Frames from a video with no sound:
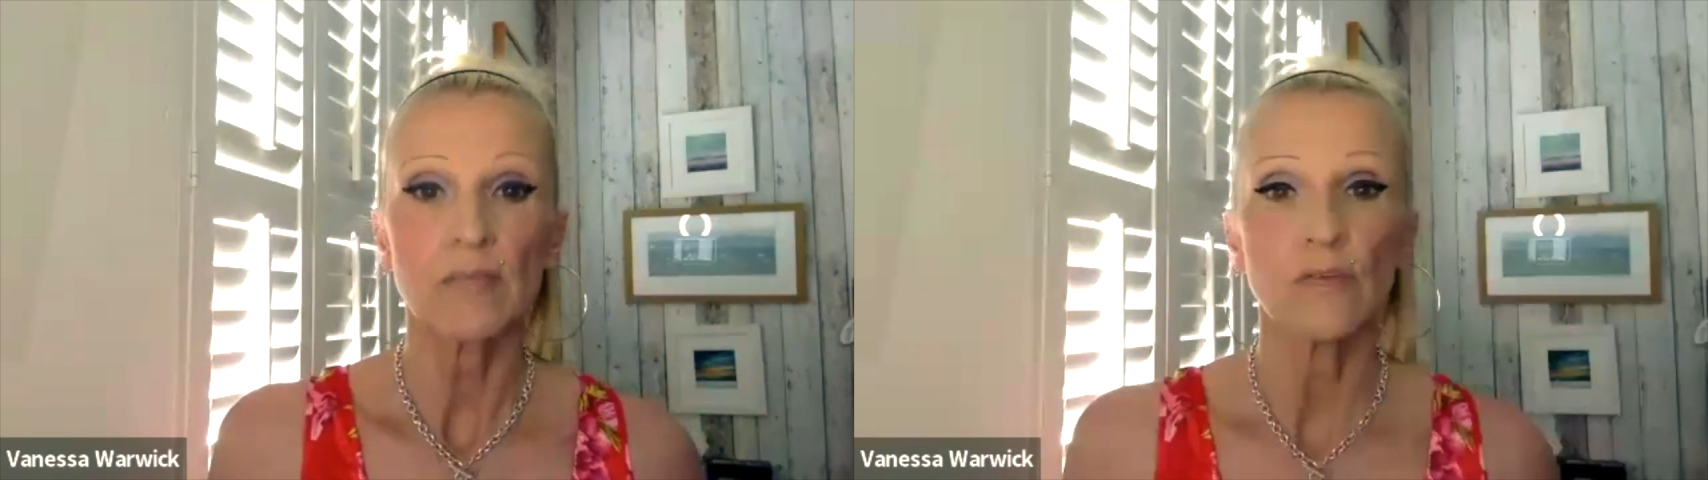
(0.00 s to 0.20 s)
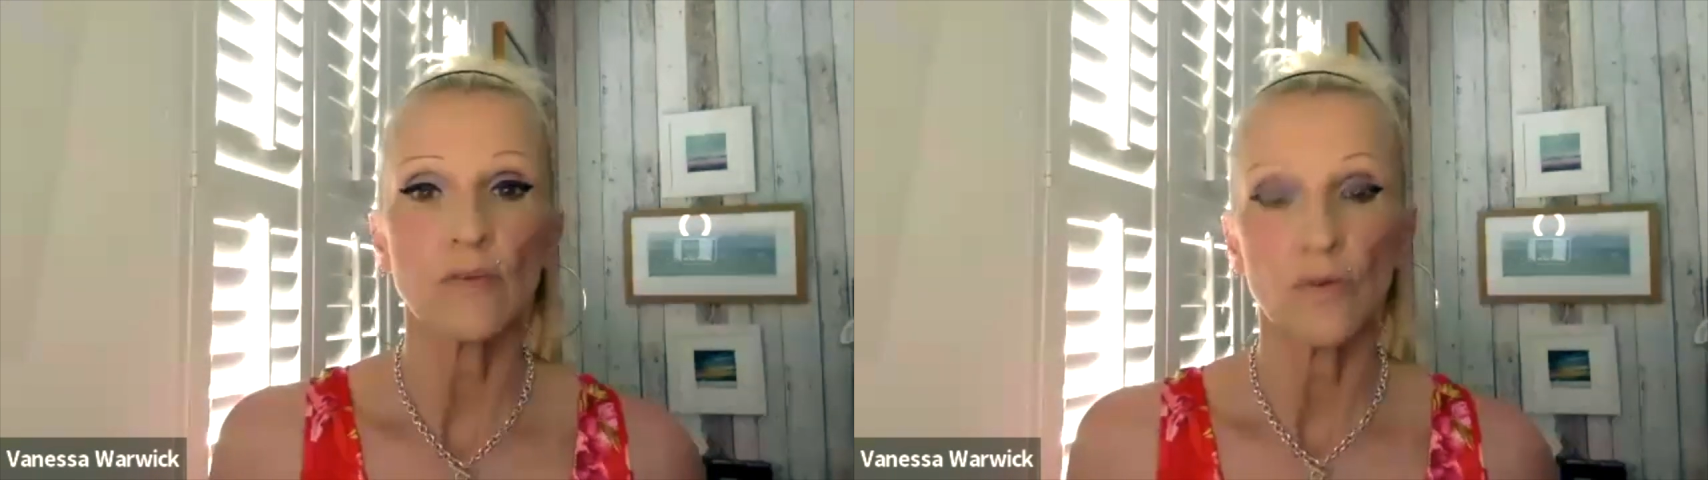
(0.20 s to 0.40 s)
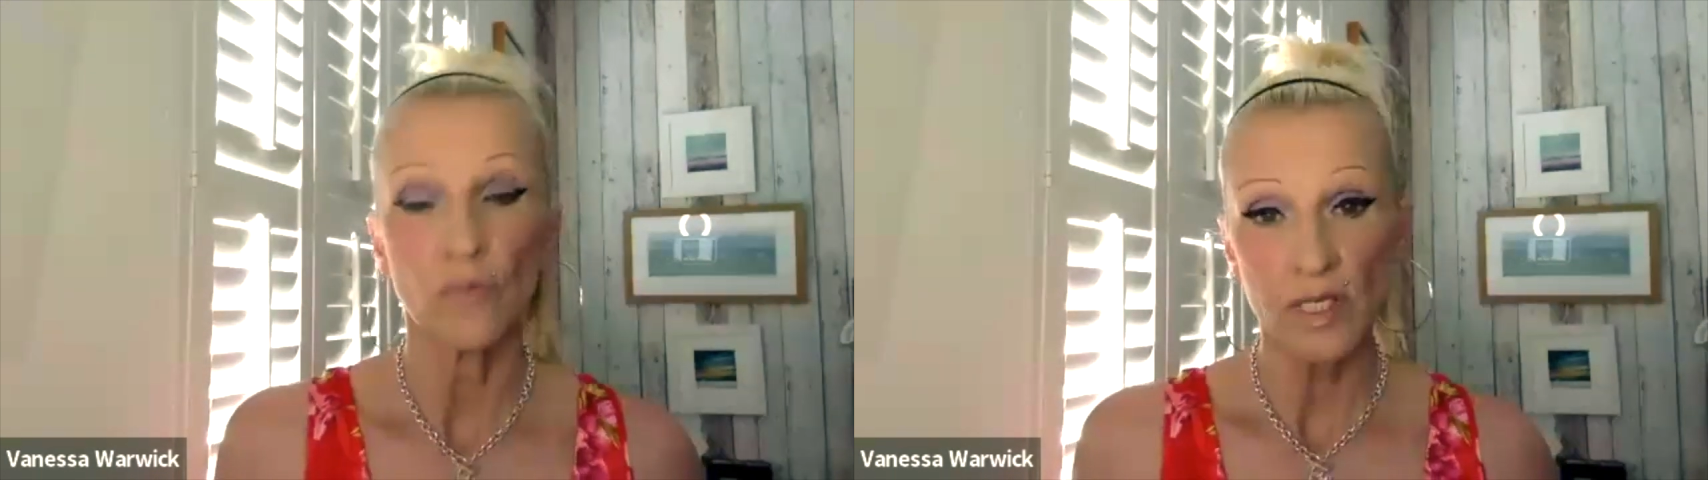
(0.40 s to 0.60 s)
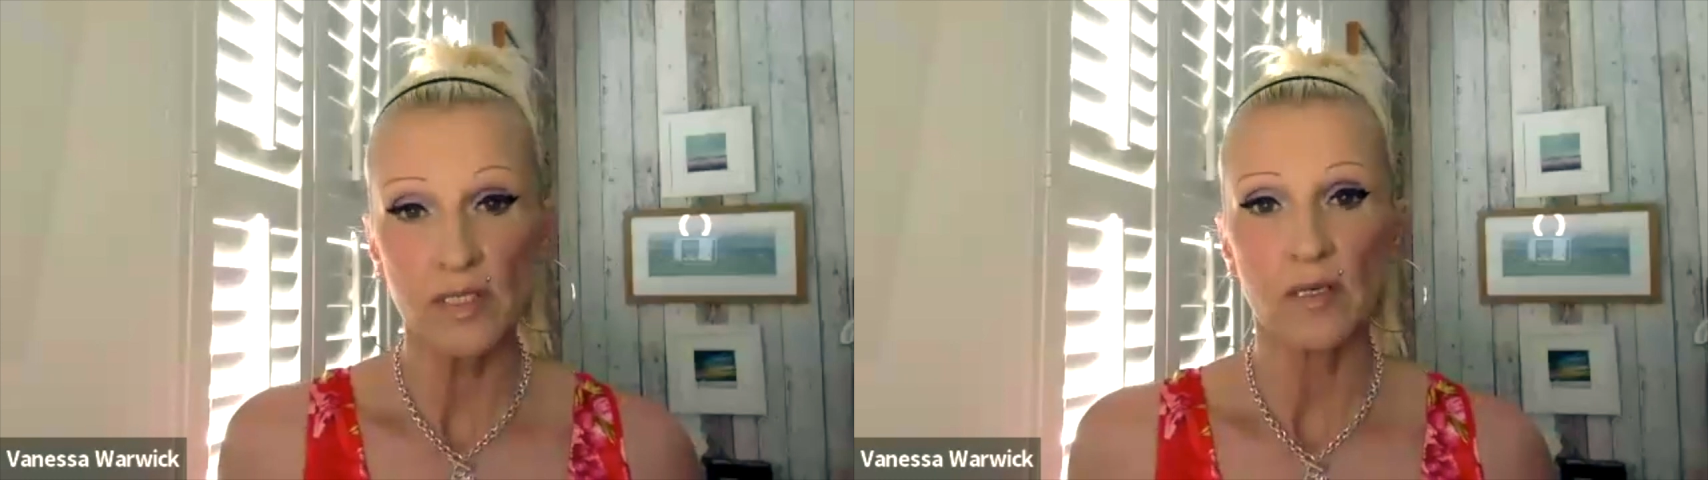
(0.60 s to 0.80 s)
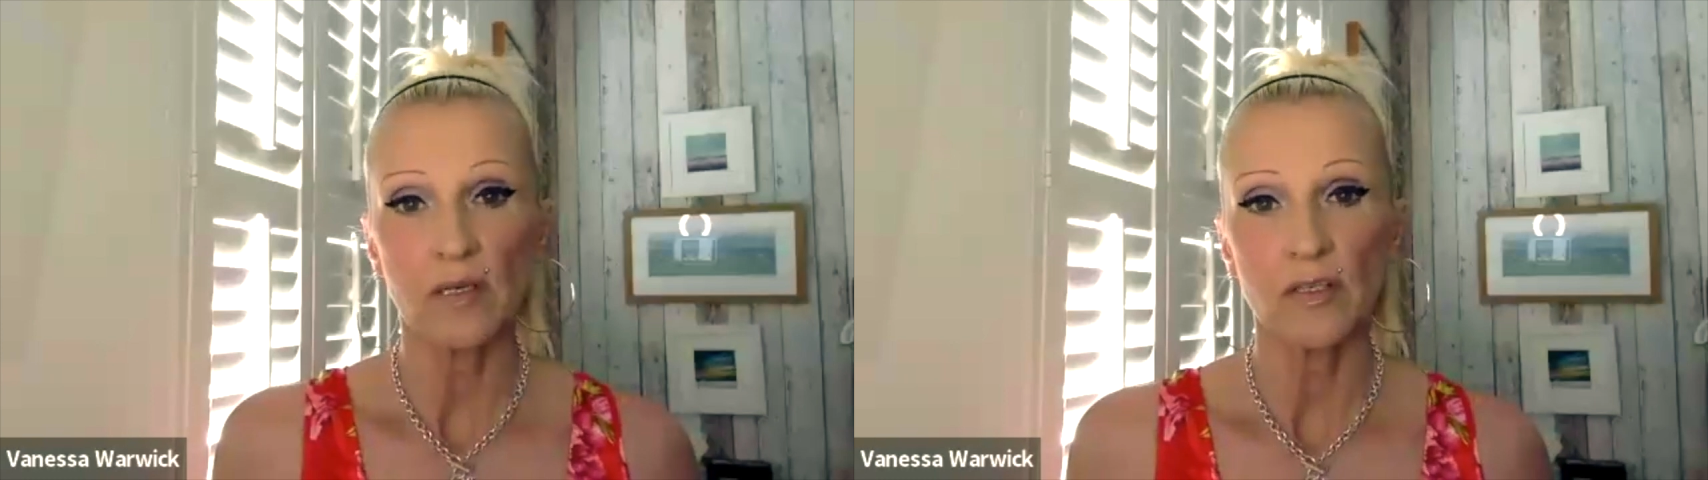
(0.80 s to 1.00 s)
your
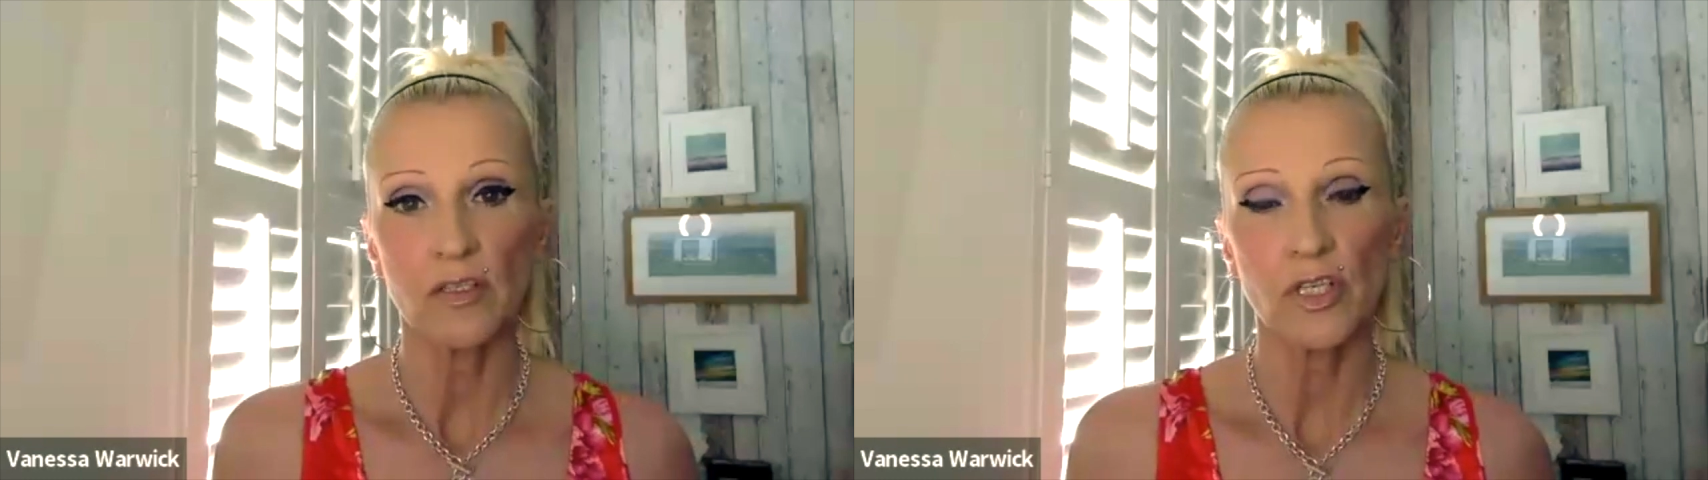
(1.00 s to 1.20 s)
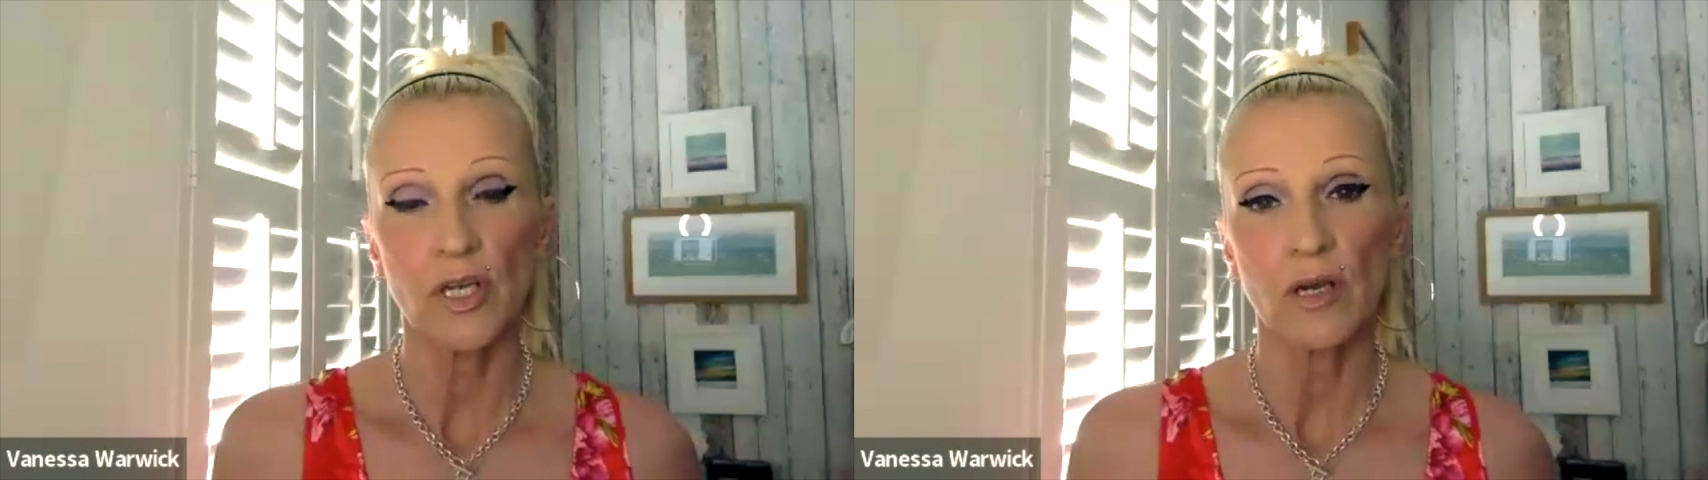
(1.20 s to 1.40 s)
research